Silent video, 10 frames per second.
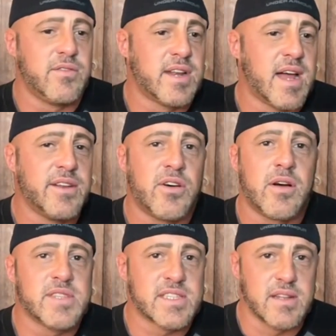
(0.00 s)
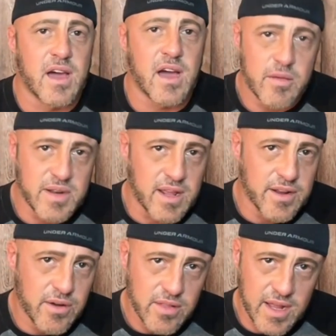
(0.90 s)
And I know I'm a snob, and I
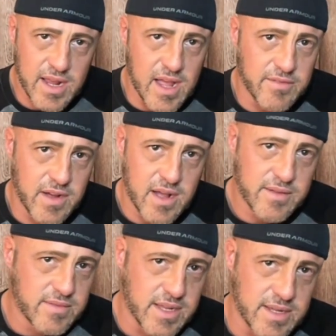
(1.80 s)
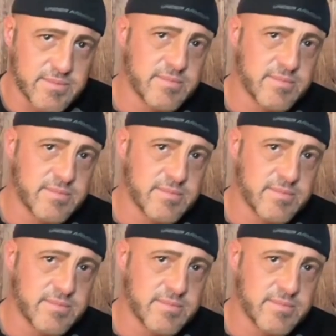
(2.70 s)
know like I have a like